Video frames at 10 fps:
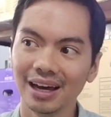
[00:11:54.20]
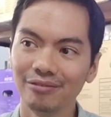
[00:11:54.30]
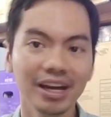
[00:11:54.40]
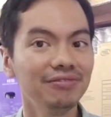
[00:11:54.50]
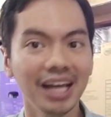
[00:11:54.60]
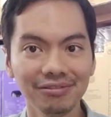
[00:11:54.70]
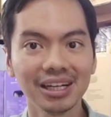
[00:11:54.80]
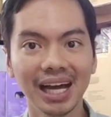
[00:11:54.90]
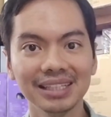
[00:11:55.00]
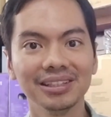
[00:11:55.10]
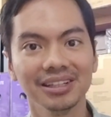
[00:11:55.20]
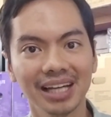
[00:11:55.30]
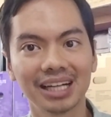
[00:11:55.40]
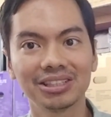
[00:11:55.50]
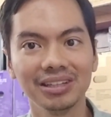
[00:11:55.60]
We have never canceled
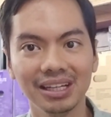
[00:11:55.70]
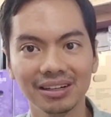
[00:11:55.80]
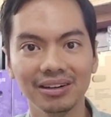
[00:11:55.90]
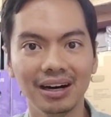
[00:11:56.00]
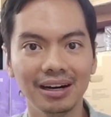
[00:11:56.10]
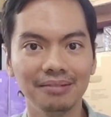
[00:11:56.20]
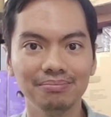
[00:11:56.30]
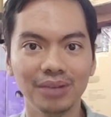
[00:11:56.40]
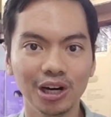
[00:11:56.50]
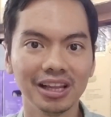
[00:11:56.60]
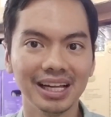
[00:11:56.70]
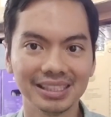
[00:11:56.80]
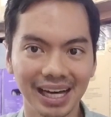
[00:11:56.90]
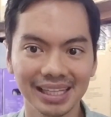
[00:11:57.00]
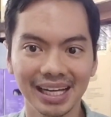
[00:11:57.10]
actually on
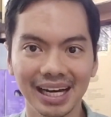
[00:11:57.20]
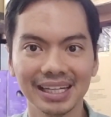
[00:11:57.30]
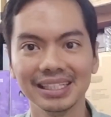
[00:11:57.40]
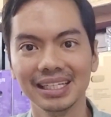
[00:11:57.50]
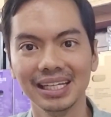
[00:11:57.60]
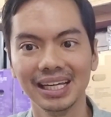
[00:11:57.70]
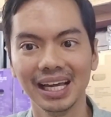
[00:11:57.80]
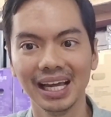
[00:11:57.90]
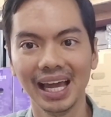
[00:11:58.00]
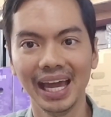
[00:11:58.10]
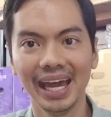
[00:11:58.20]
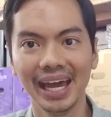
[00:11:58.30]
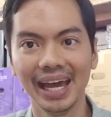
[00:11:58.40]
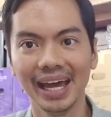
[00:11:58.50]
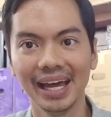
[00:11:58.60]
Lazada.
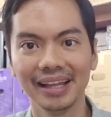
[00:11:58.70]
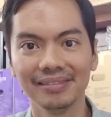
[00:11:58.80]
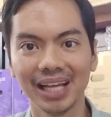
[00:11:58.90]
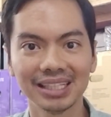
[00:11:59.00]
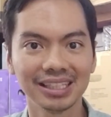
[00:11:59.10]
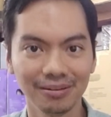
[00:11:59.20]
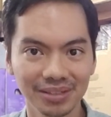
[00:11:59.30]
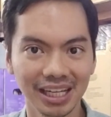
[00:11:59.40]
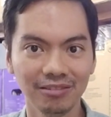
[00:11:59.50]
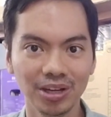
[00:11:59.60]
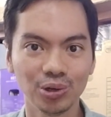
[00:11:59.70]
And that's something we